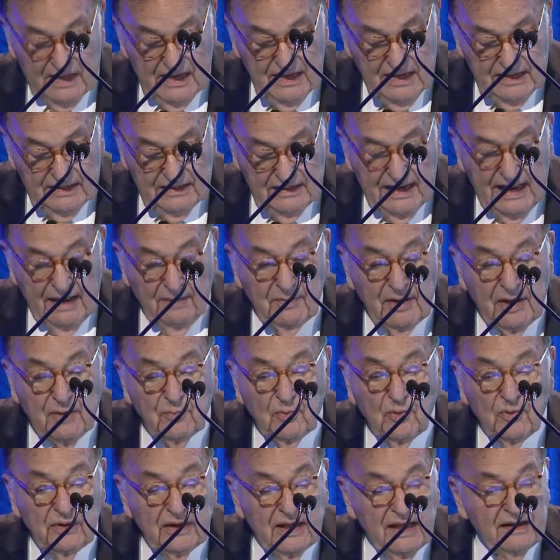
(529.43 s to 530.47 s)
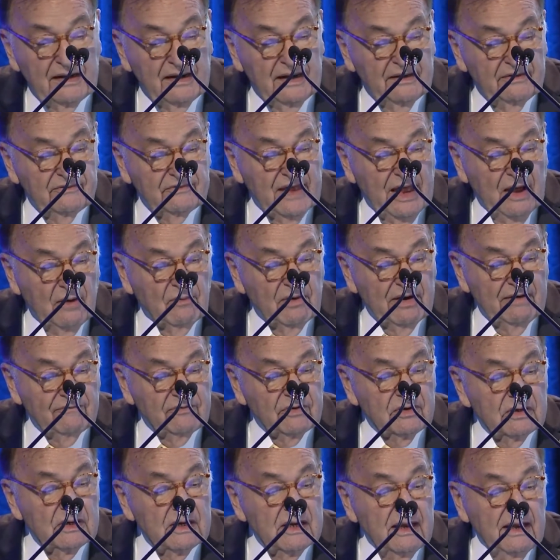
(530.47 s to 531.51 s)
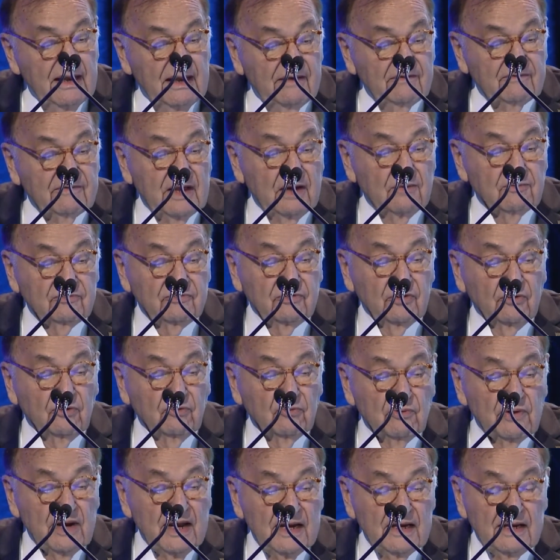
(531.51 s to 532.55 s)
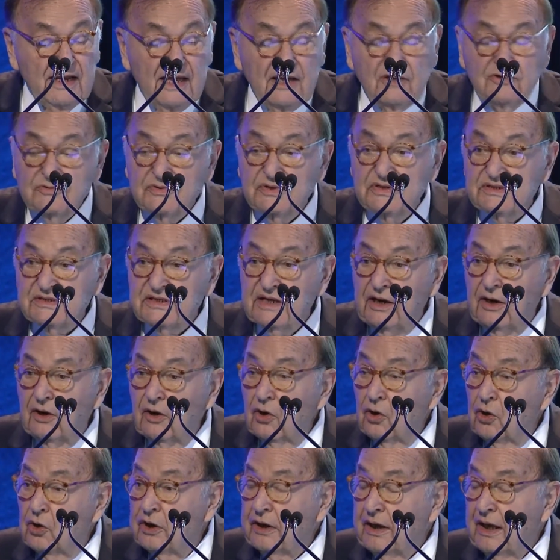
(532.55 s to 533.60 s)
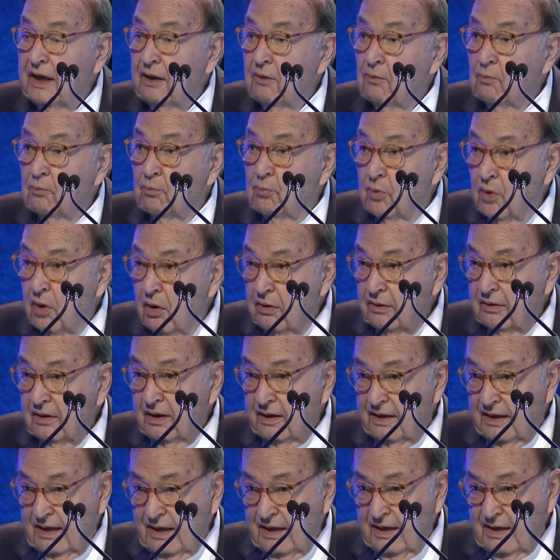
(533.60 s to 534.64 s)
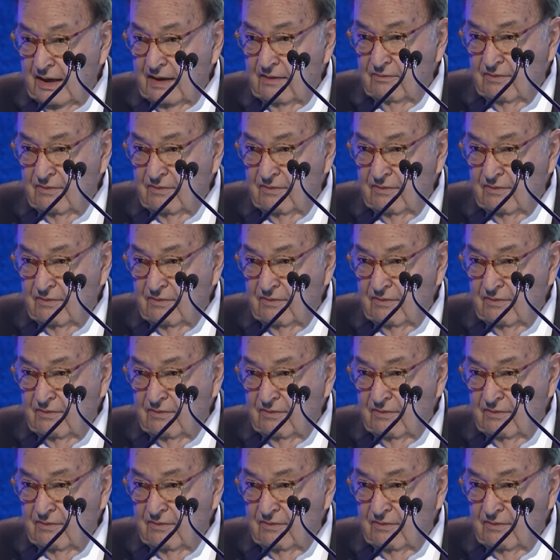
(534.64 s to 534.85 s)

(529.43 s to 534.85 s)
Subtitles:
Now, I might point out however, there was a great interest in looking broadly in